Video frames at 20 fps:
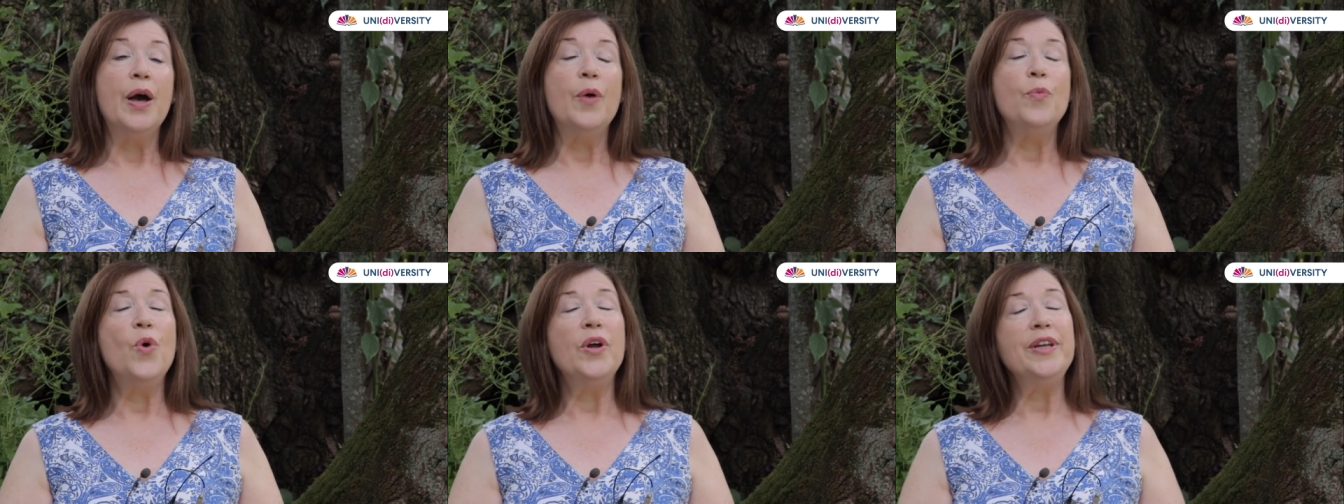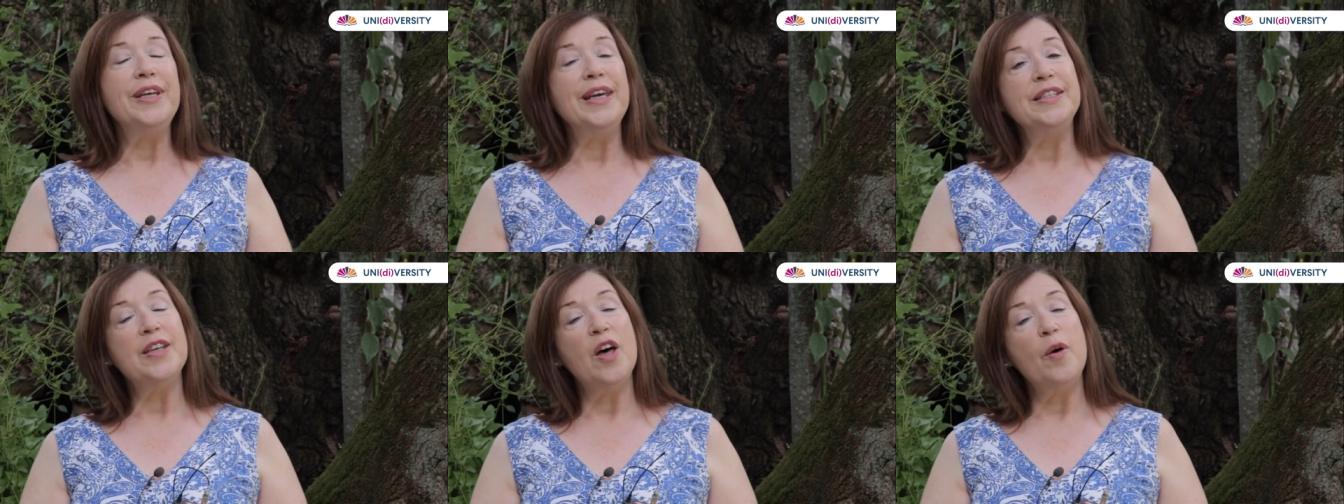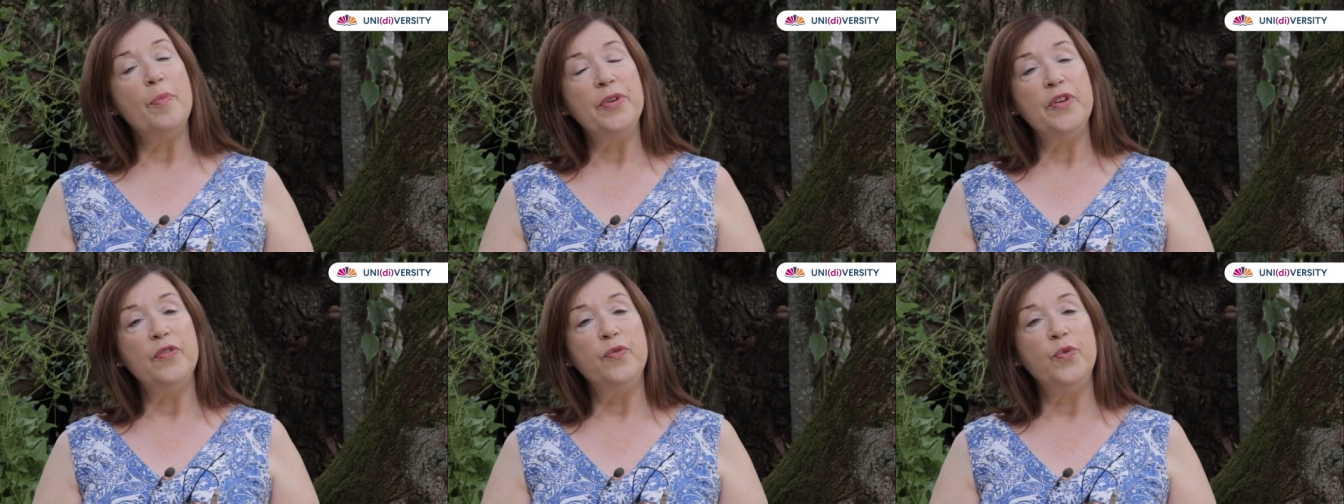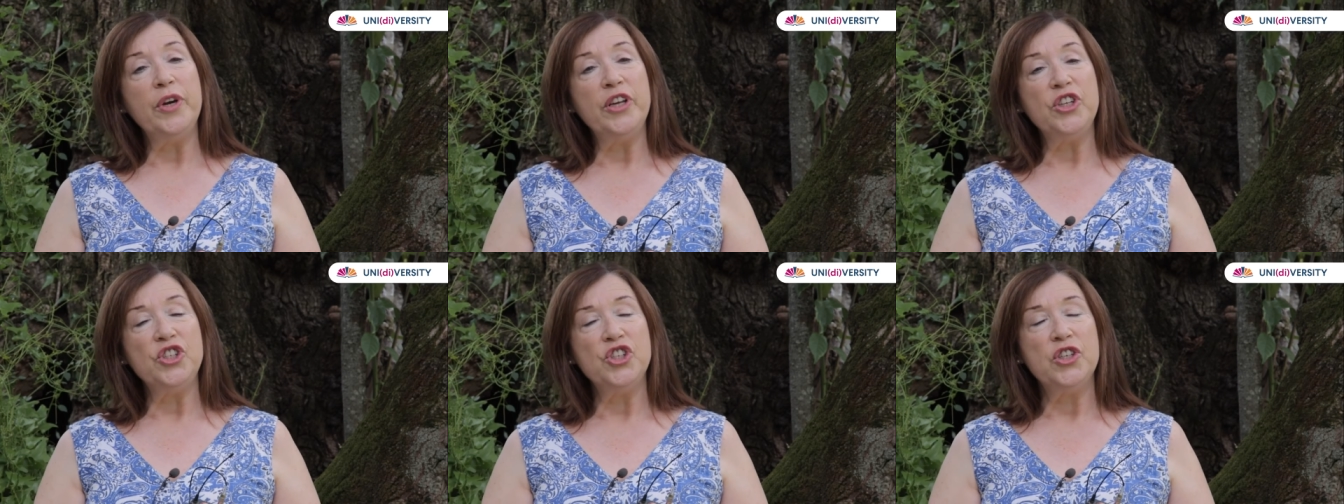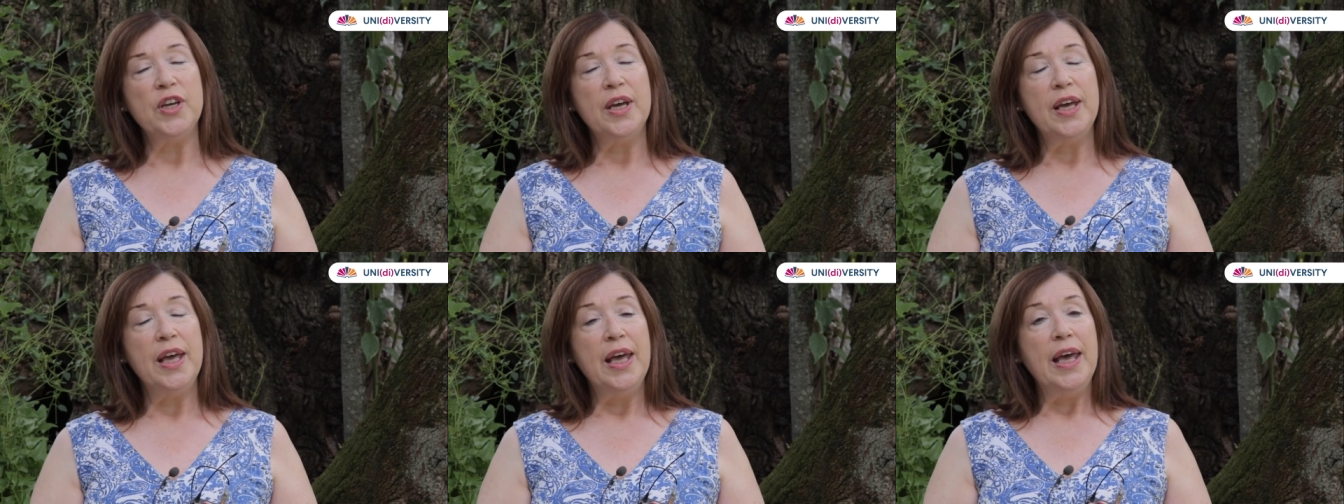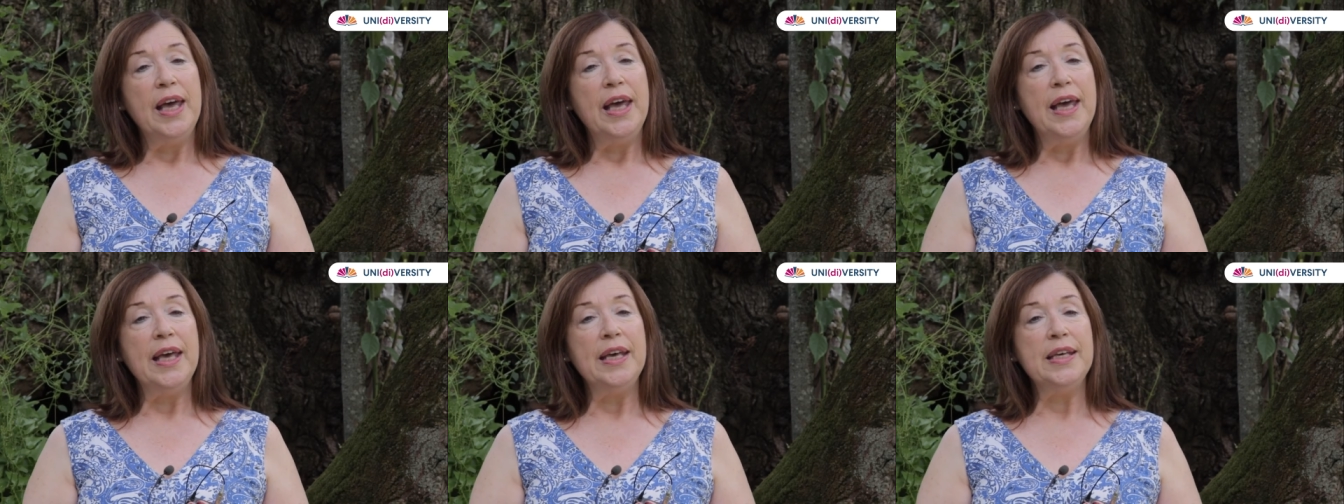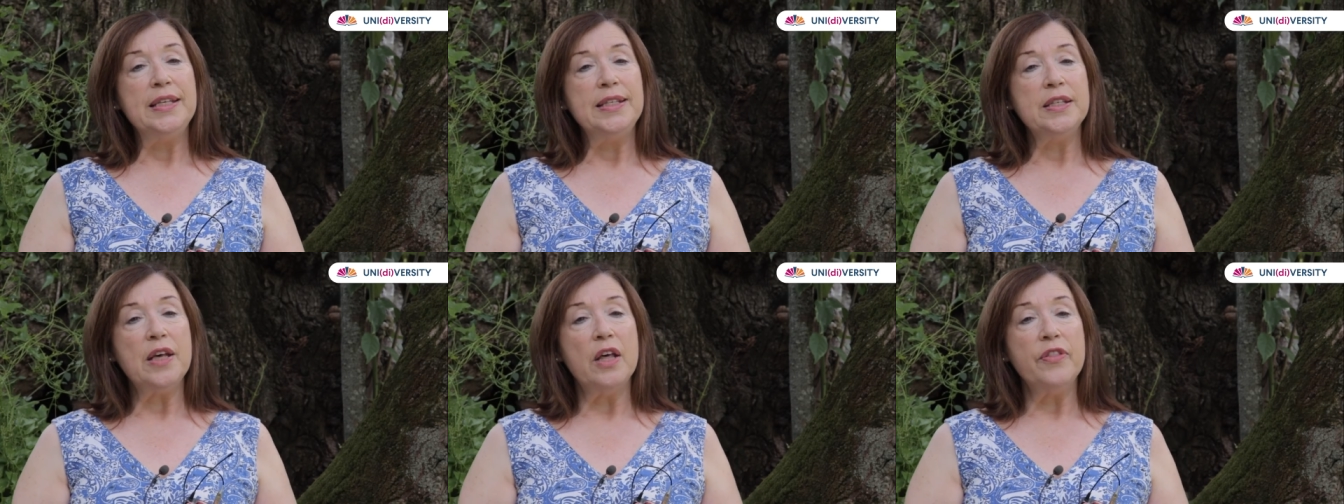one example of which
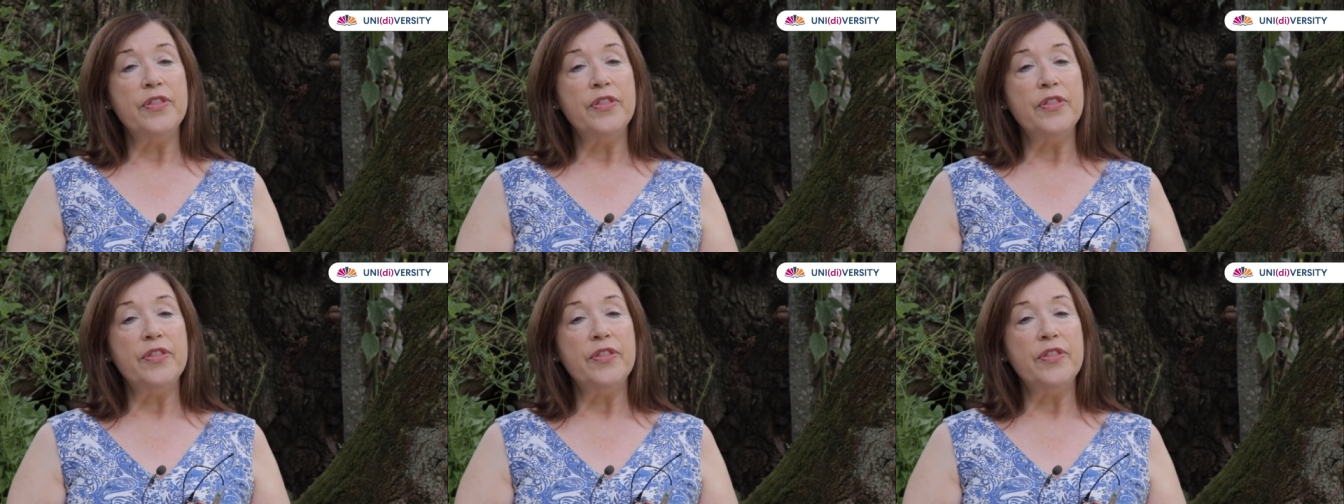is